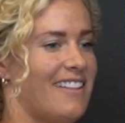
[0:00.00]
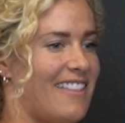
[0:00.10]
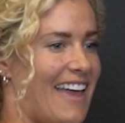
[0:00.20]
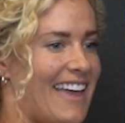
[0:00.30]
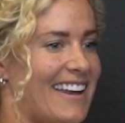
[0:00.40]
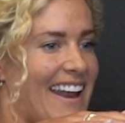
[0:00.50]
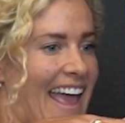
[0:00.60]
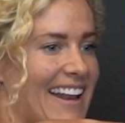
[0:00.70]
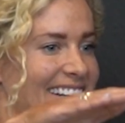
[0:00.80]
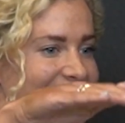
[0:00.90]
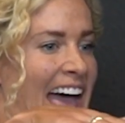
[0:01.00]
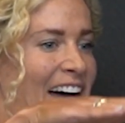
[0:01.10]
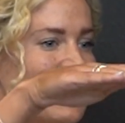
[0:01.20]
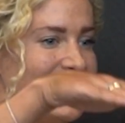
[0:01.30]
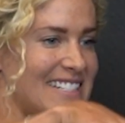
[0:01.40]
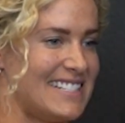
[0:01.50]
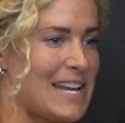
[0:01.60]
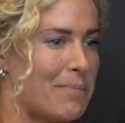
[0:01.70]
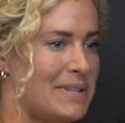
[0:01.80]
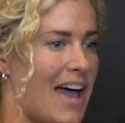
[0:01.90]
then heading down the
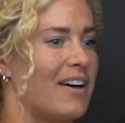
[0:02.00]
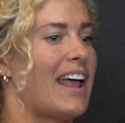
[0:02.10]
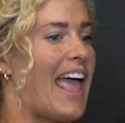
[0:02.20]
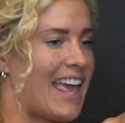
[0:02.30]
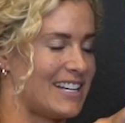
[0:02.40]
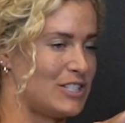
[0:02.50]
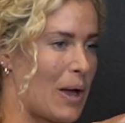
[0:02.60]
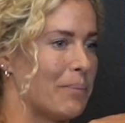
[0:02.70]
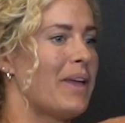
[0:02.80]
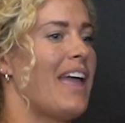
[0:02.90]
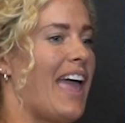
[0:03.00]
step down and a jump.